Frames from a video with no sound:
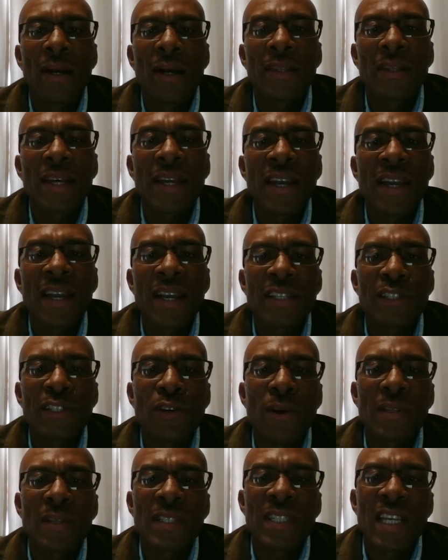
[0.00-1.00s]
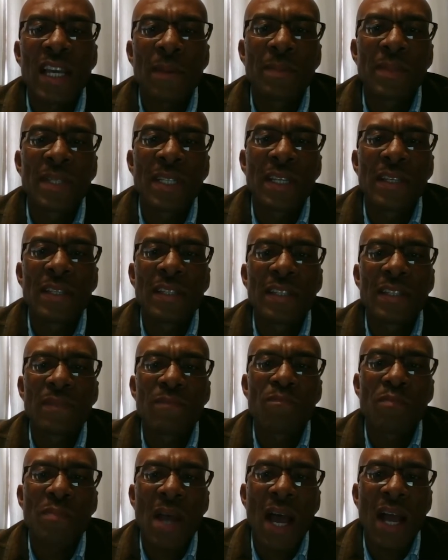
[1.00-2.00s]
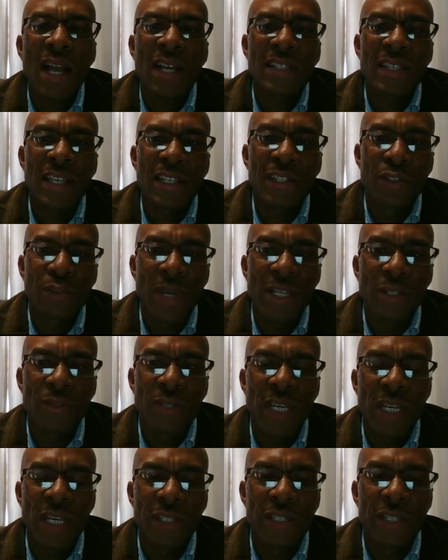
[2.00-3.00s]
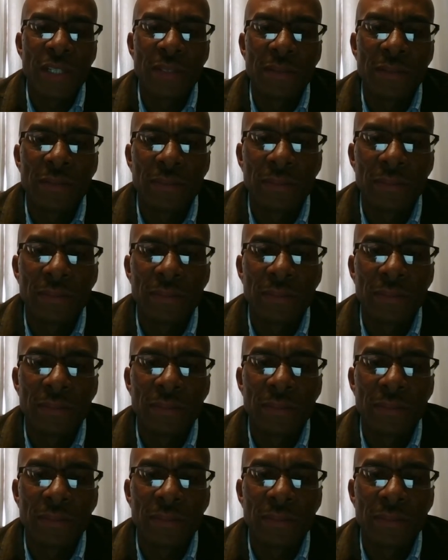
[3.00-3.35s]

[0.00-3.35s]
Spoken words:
The next concept is access to education